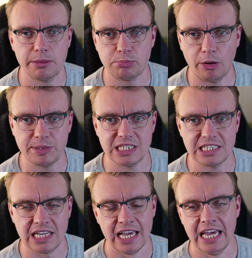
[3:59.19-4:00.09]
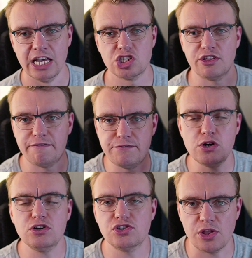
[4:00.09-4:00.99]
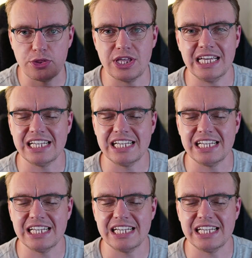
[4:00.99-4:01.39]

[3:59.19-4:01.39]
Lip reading: properties. So the first thing